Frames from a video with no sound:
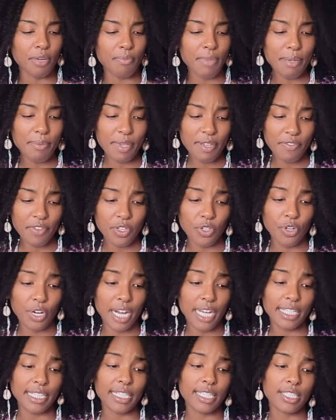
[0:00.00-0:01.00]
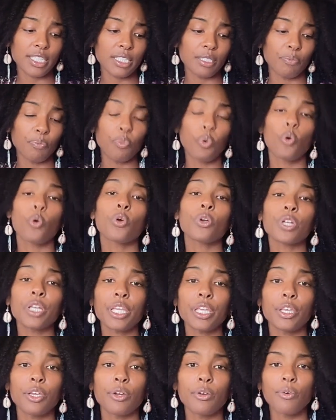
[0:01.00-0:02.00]
and maybe even your ideas
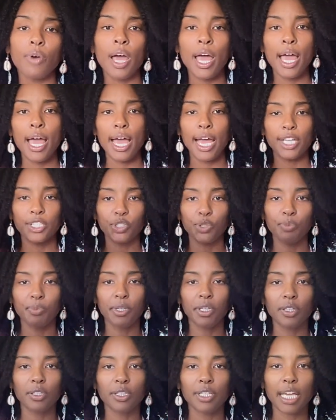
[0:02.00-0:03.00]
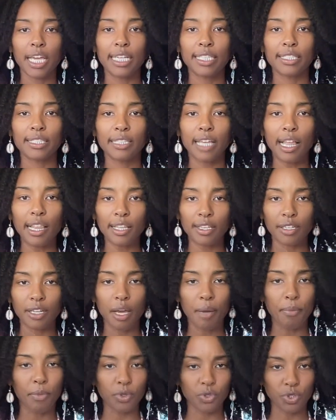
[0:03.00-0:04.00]
supporting you as you build a solid
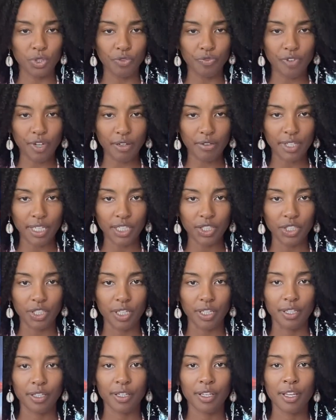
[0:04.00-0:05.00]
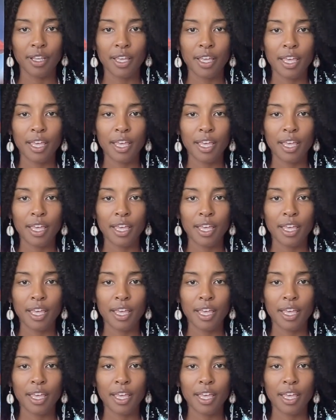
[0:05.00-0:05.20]
emotional foundation.